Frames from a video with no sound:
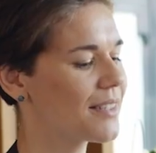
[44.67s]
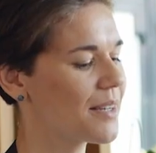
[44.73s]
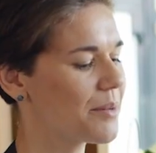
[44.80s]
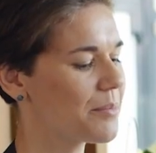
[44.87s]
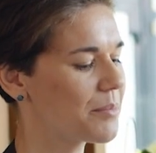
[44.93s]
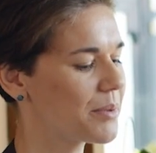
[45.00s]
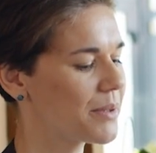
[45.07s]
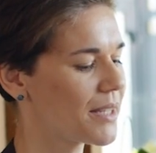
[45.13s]

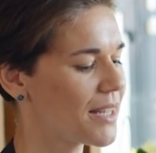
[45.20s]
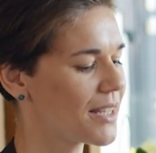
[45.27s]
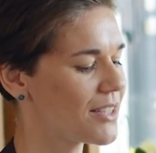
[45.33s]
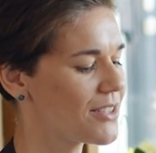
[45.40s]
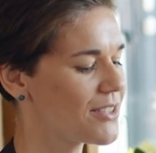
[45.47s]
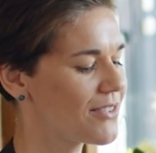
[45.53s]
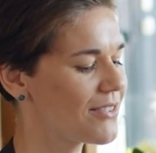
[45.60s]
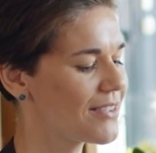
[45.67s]
credit card
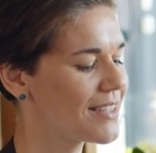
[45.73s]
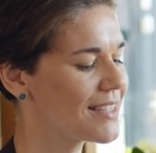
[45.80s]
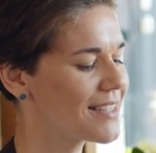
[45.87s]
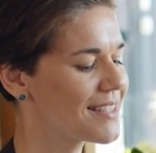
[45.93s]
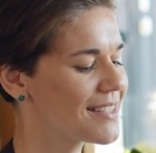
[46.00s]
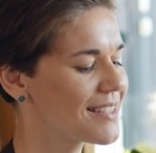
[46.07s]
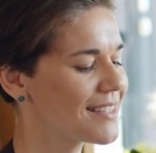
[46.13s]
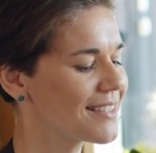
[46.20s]
is
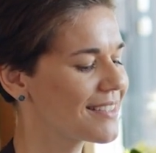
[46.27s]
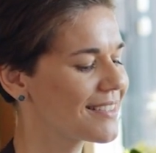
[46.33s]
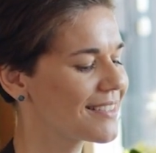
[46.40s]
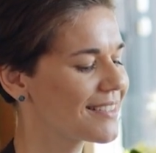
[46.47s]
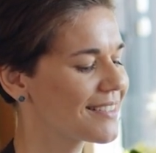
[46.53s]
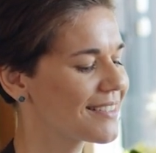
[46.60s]
an absolute